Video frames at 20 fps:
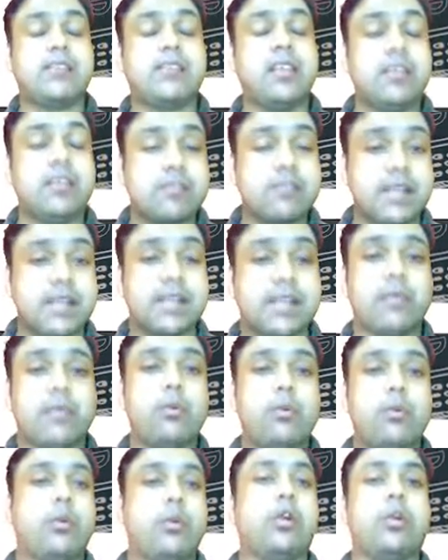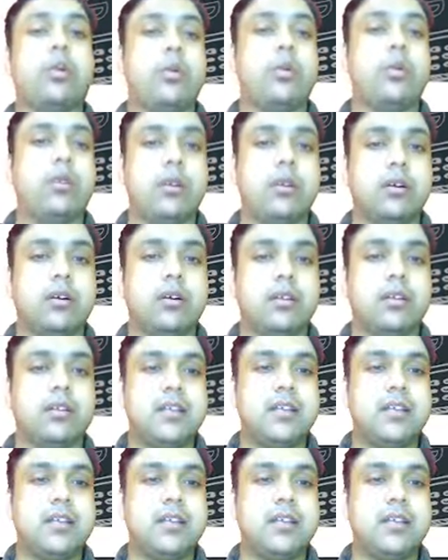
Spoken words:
things that you want to learn.